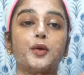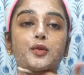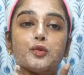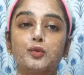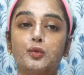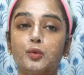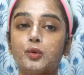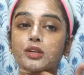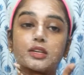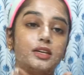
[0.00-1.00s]
So
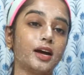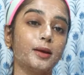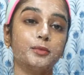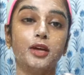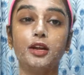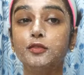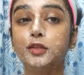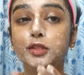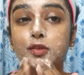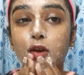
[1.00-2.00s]
I'm done
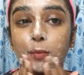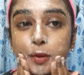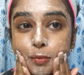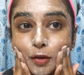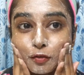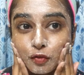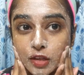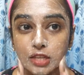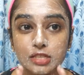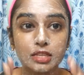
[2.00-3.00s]
with scrubbing my
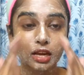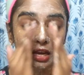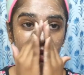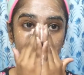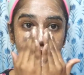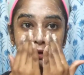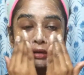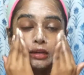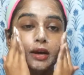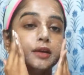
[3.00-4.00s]
face,
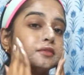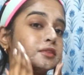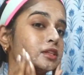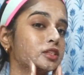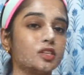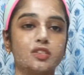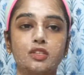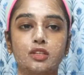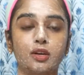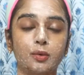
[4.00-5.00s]
and I will just
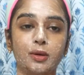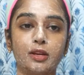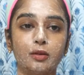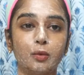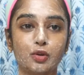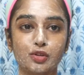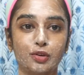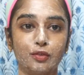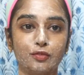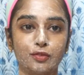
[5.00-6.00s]
quickly wash it
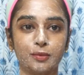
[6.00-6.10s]
off.